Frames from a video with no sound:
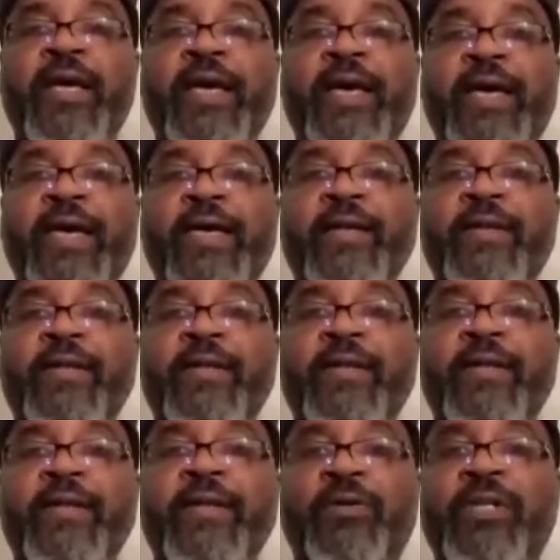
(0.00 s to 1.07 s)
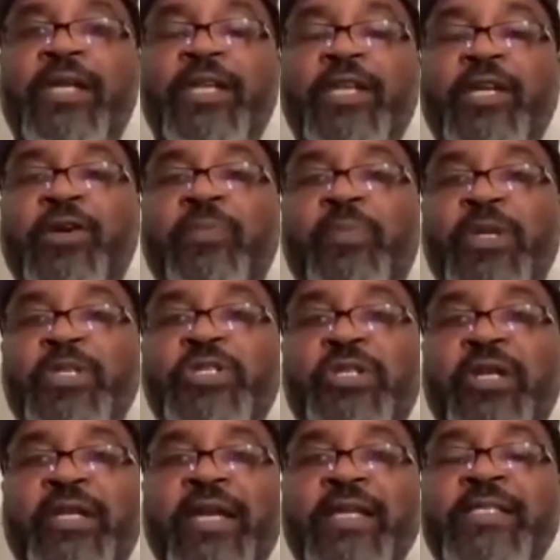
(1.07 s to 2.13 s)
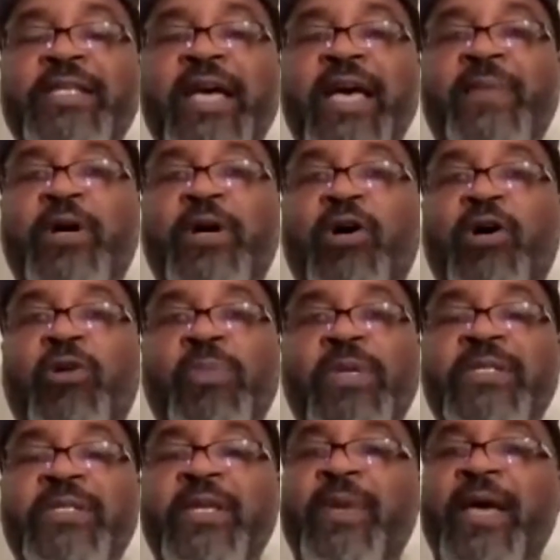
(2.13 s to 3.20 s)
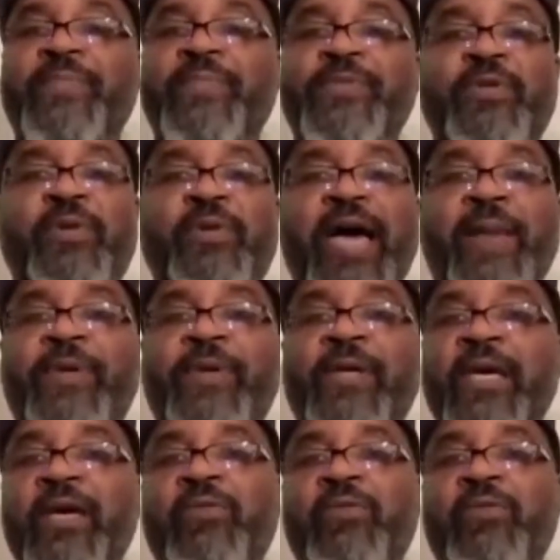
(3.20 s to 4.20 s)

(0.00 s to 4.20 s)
And, you know, then the commissioner at that time called me and said, man, I'm so happy.